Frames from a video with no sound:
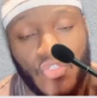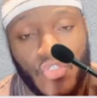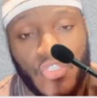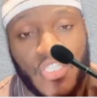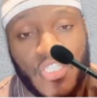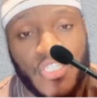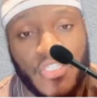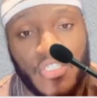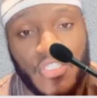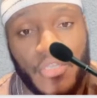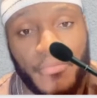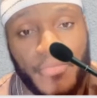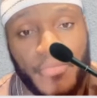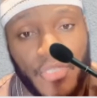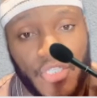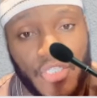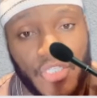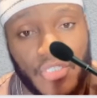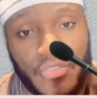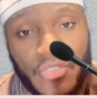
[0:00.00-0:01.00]
Total
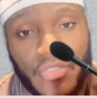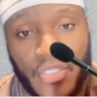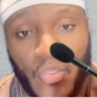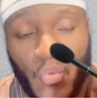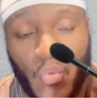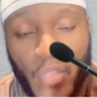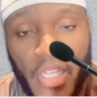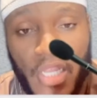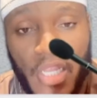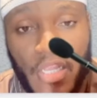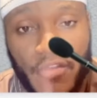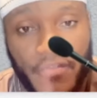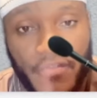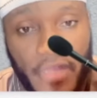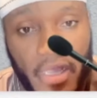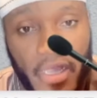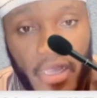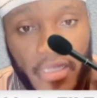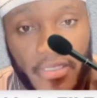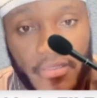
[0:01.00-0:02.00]
submission to the will of
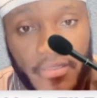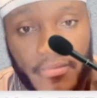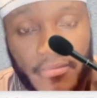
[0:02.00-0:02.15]
God.